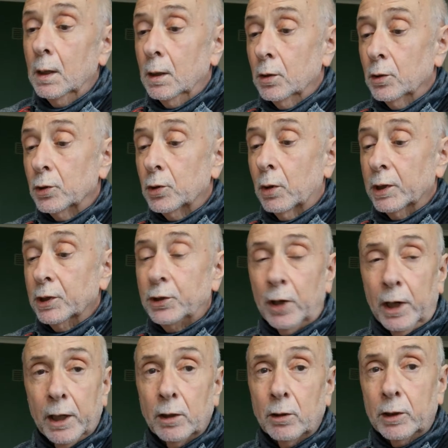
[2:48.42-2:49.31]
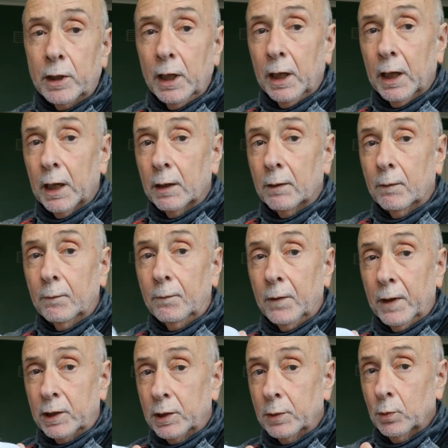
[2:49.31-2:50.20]
So I started looking at
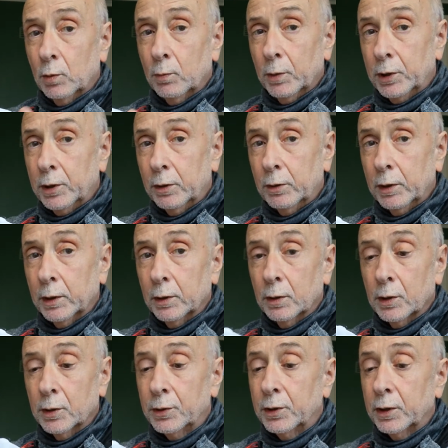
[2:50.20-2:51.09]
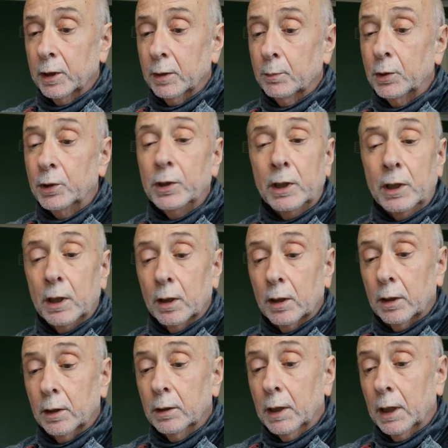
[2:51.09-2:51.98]
flexible materials, in
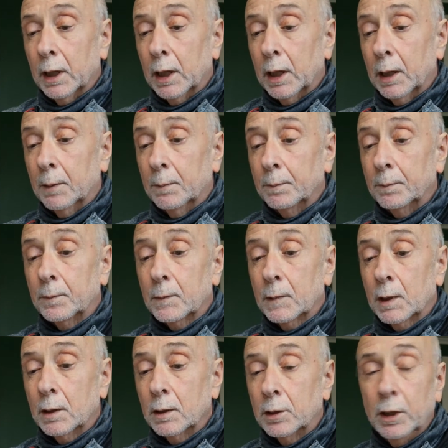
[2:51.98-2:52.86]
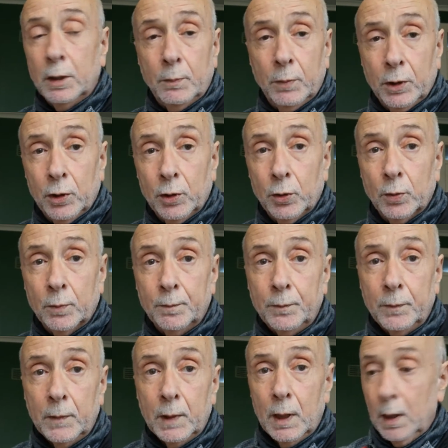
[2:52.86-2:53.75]
particular TPU.
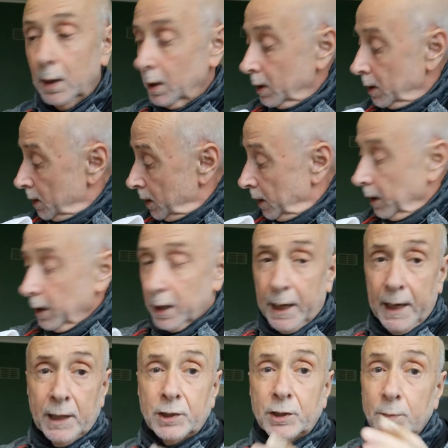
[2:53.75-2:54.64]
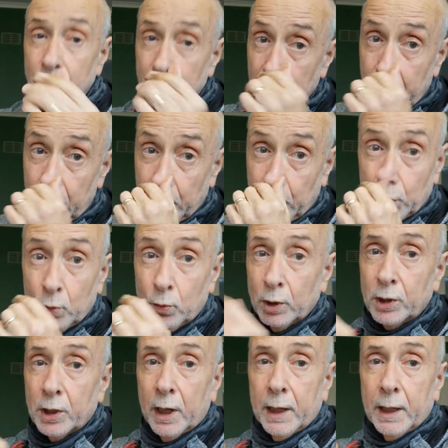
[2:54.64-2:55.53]
And I had some TPU,
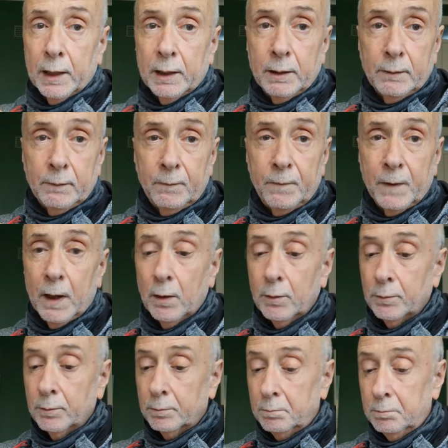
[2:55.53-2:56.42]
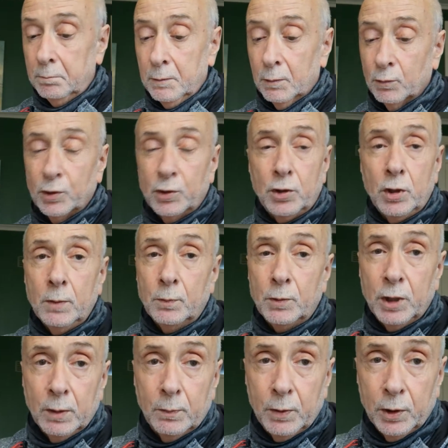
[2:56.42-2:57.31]
which I found was cheap
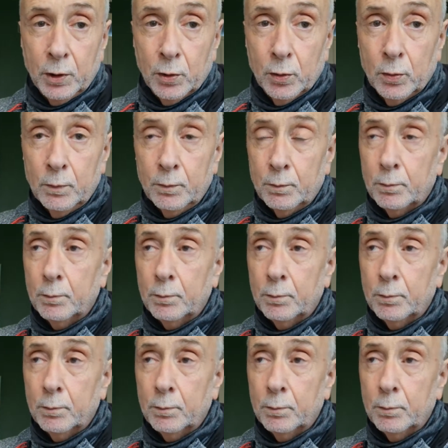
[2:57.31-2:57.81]
TPU.